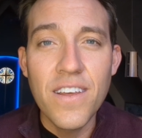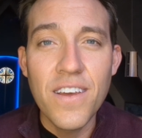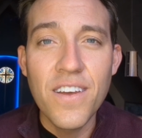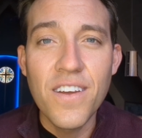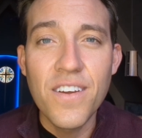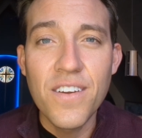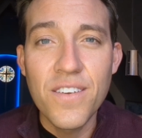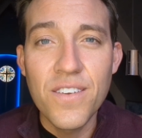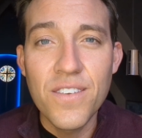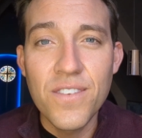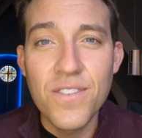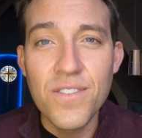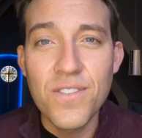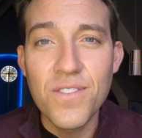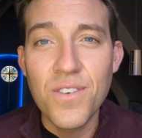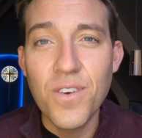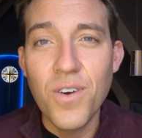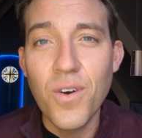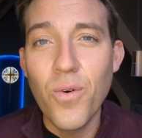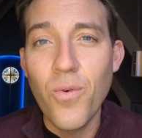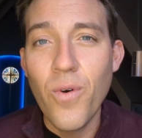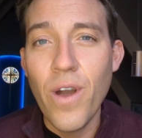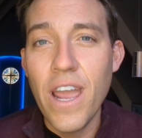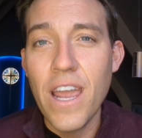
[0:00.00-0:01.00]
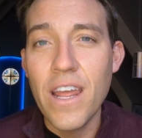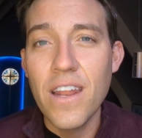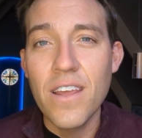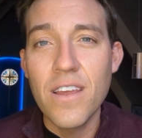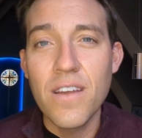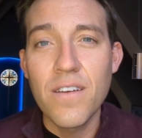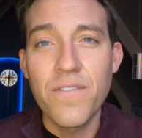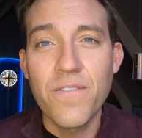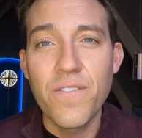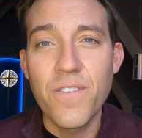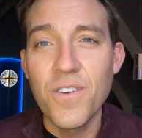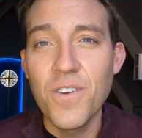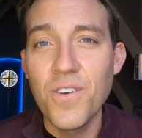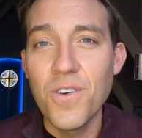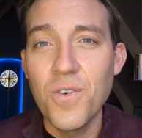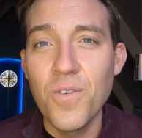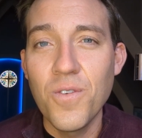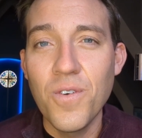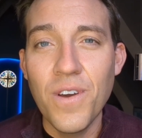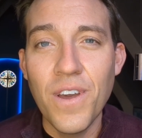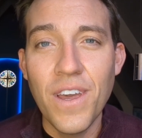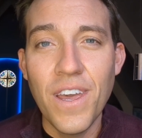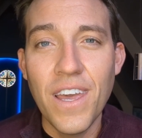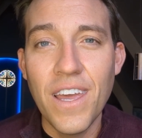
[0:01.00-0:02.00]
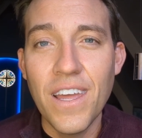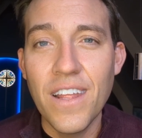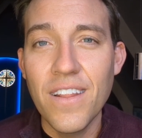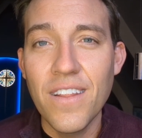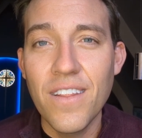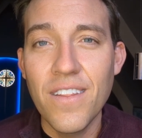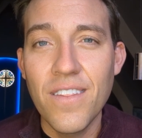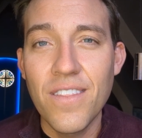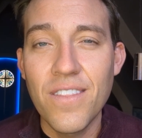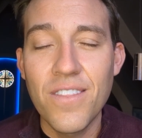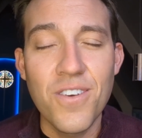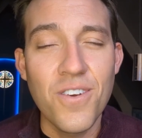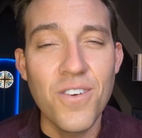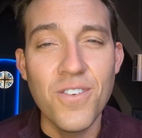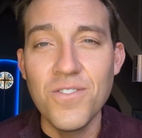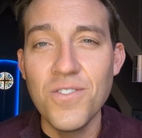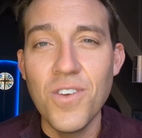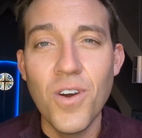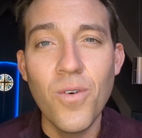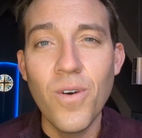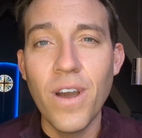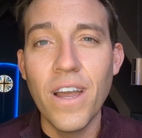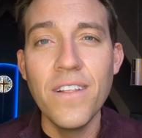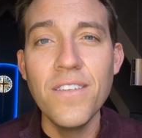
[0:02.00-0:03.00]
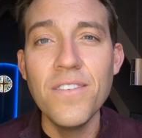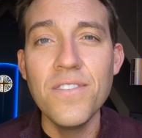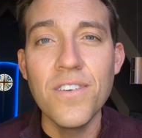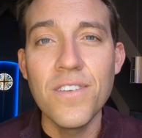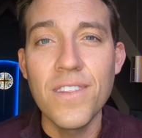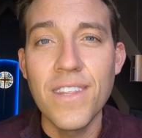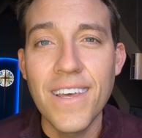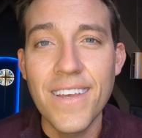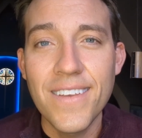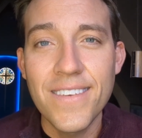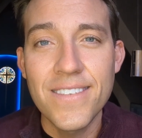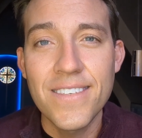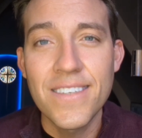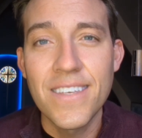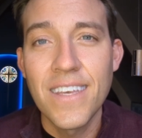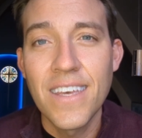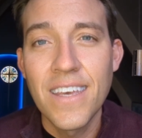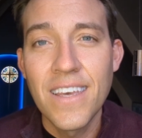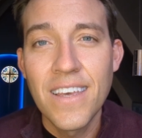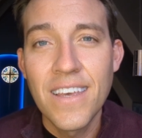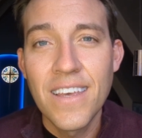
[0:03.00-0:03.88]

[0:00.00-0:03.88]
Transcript: is awaiting for you, and there's no end to this.